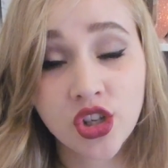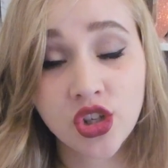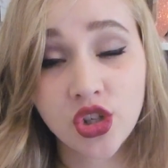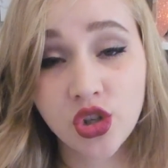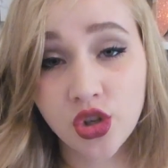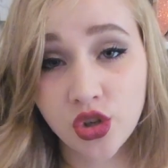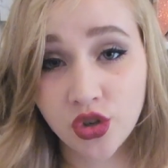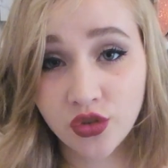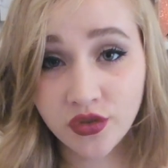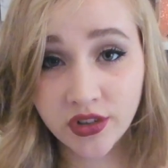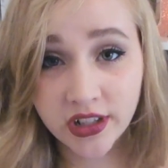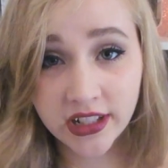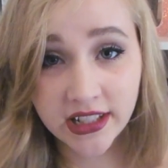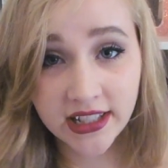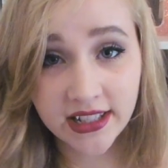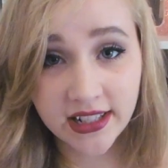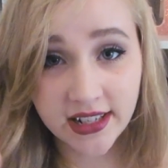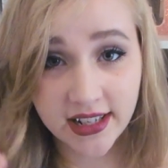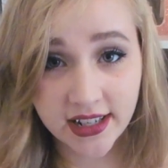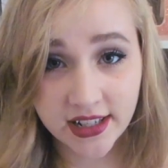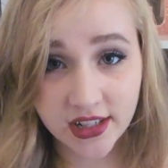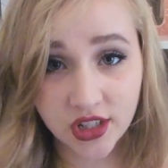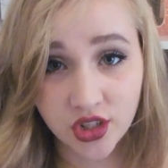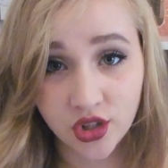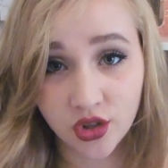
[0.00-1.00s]
You really
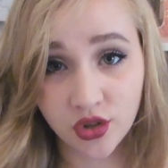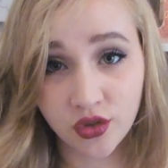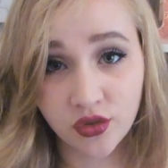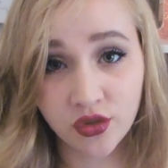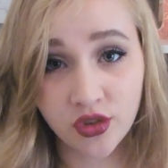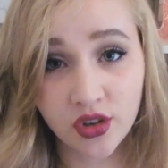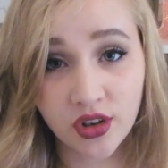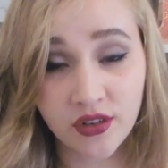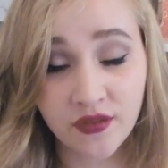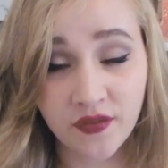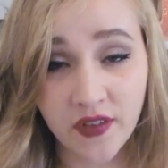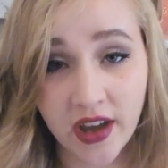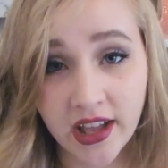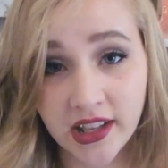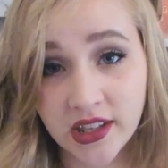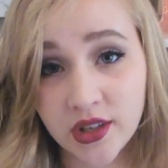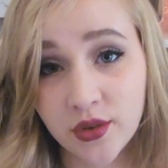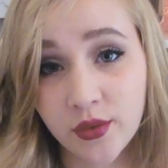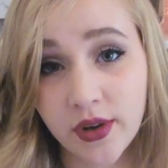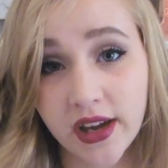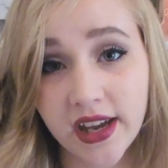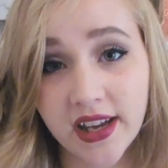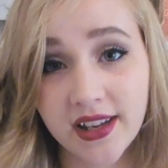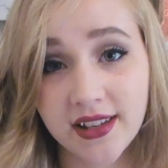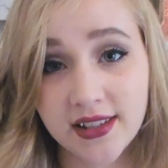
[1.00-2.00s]
need to
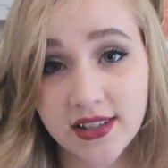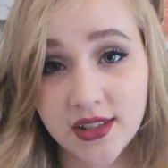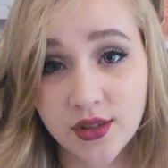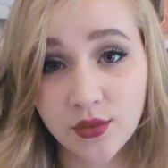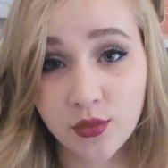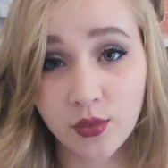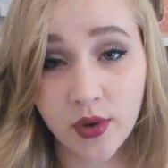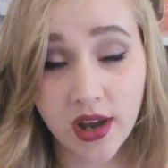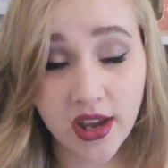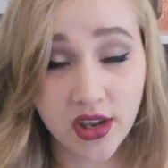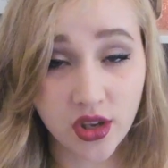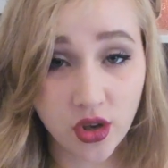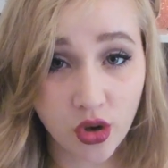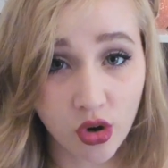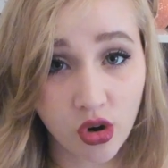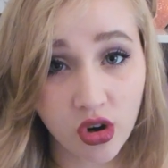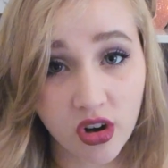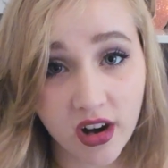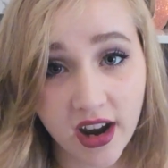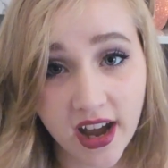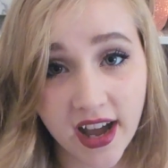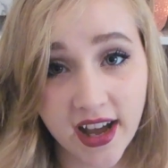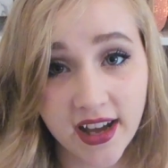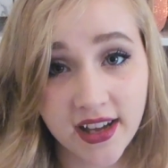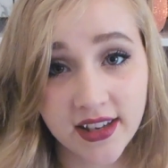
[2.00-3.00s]
evaluate where
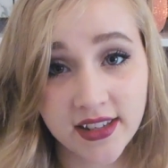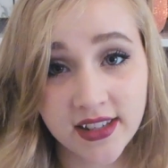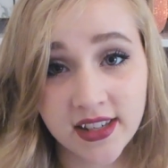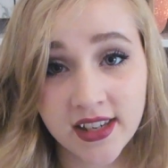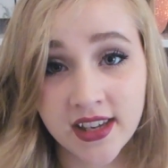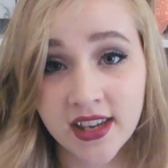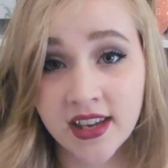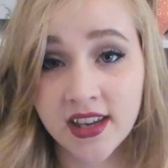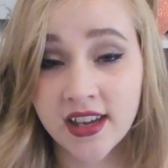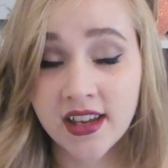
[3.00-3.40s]
you're at